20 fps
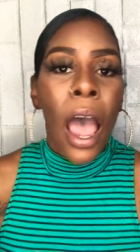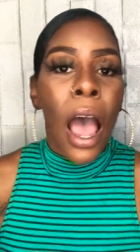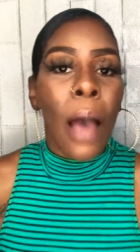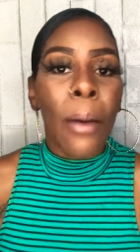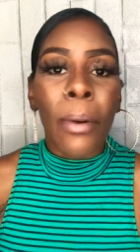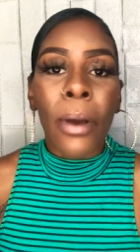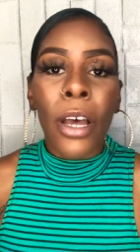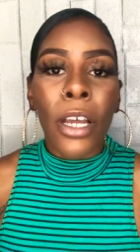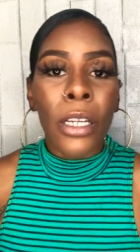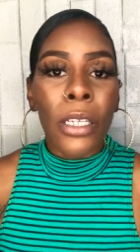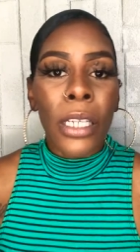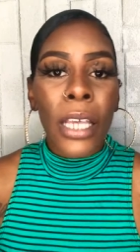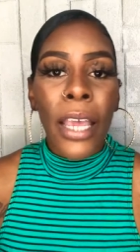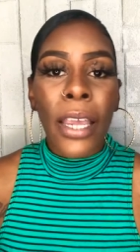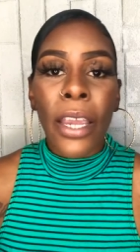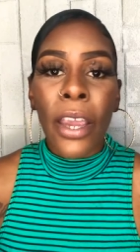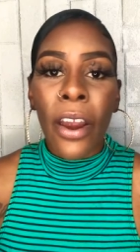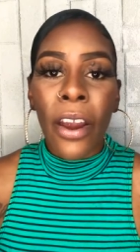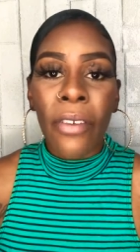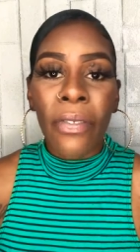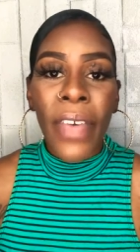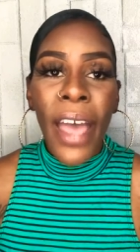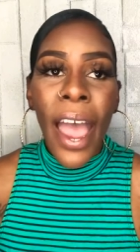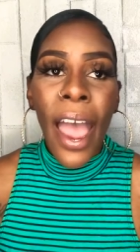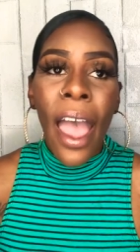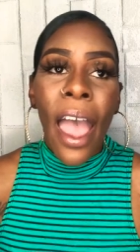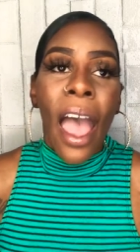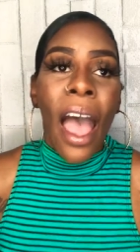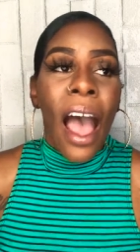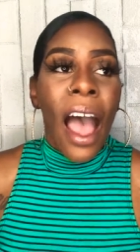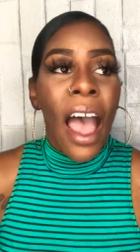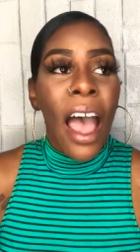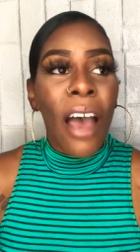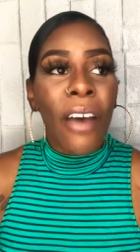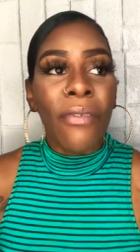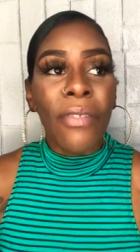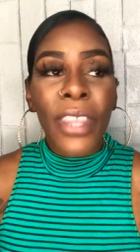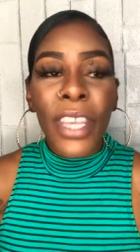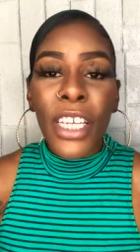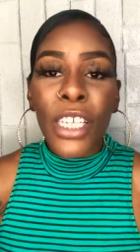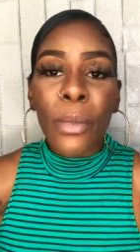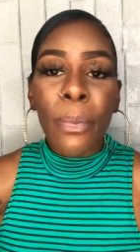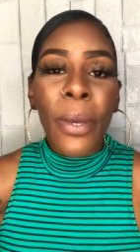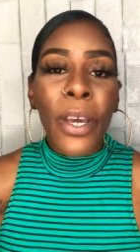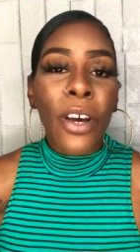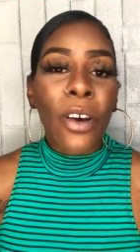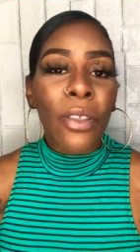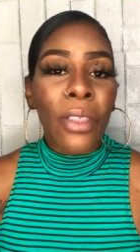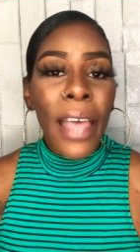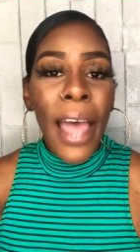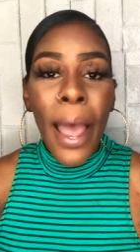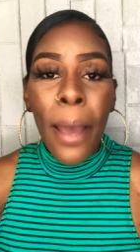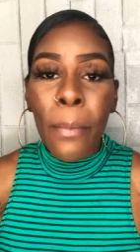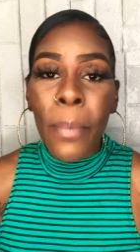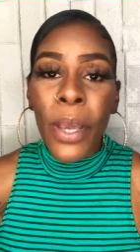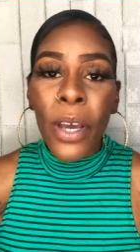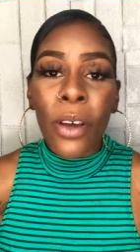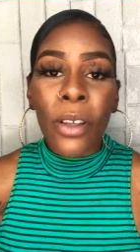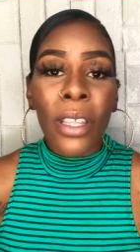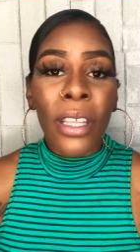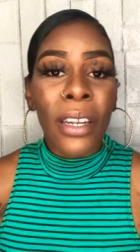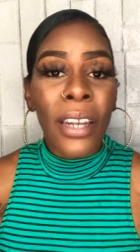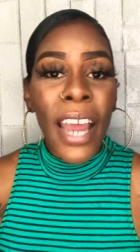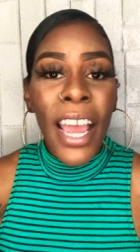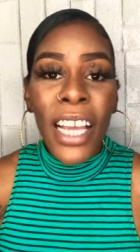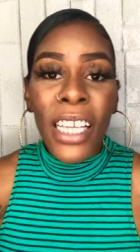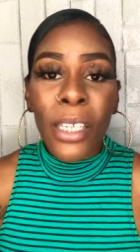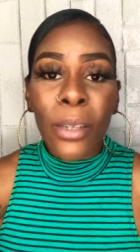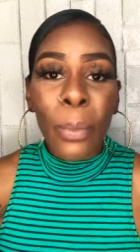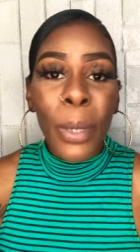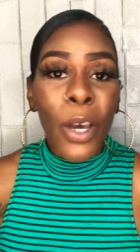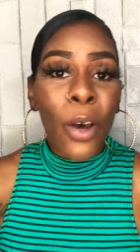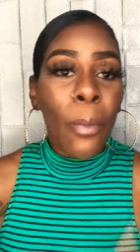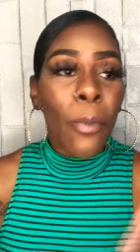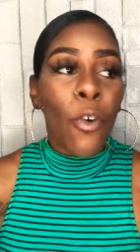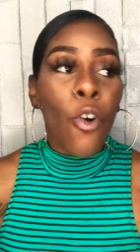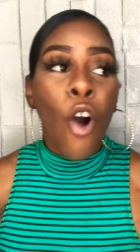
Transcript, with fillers: how am I going to take care of that I have this bill that bill the next bill